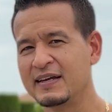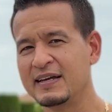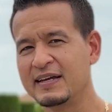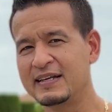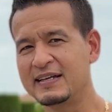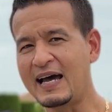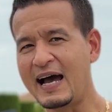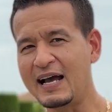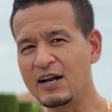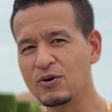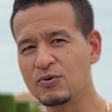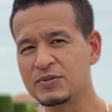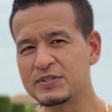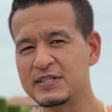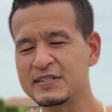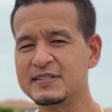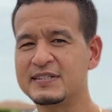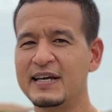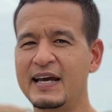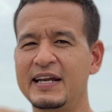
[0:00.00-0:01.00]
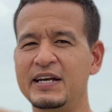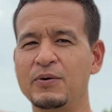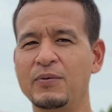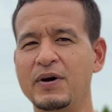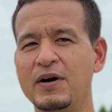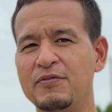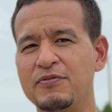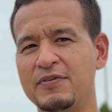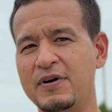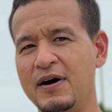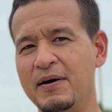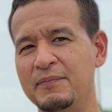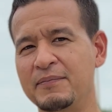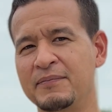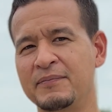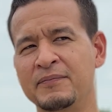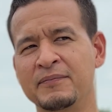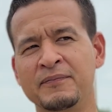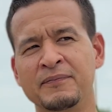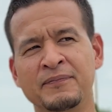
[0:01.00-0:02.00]
You dilute it anywhere from
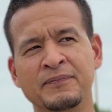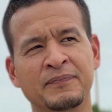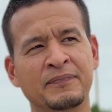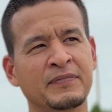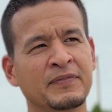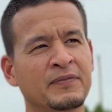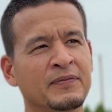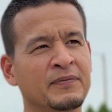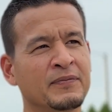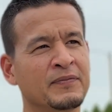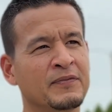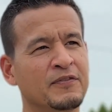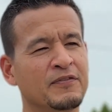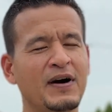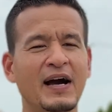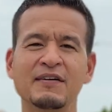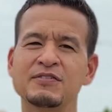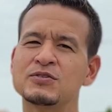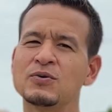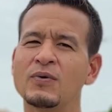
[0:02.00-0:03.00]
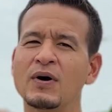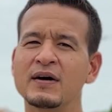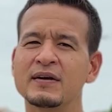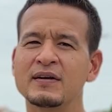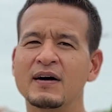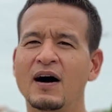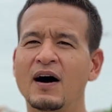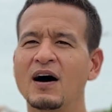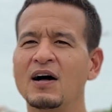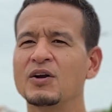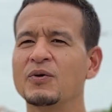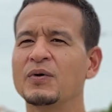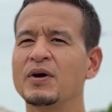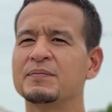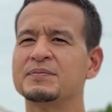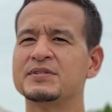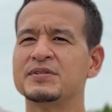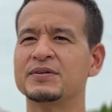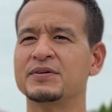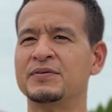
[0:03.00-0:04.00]
5:1 all the way
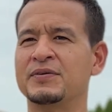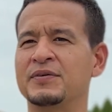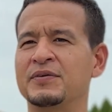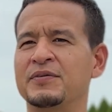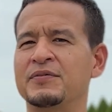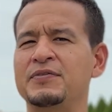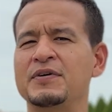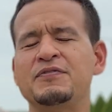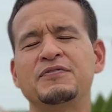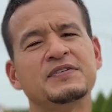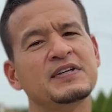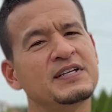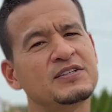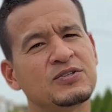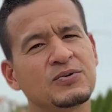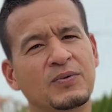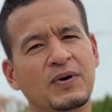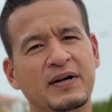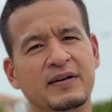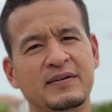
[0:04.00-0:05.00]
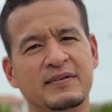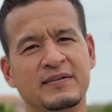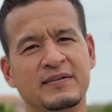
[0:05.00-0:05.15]
up to 15:1.